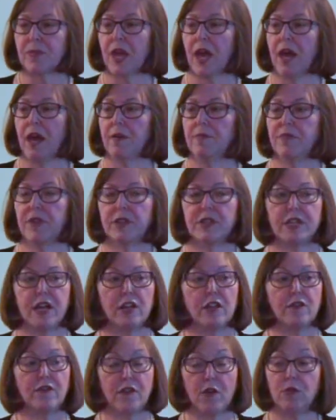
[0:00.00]
uh, the
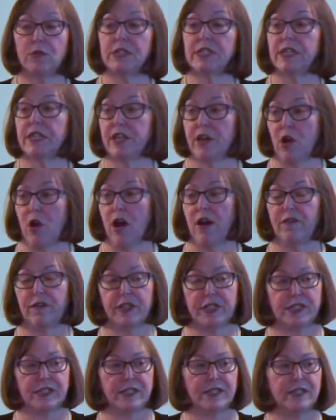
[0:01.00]
telephones in the
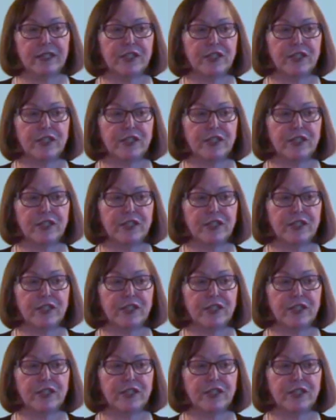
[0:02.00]
office.